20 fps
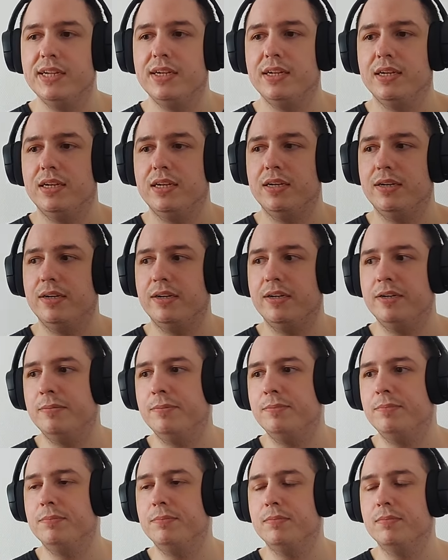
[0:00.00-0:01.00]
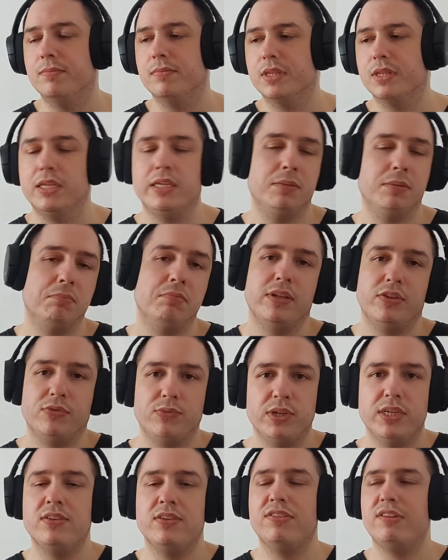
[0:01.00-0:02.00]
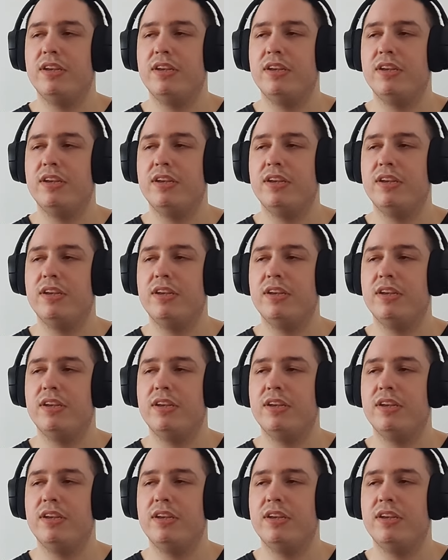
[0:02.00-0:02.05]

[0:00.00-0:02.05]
Um, yeah, that's what I can say.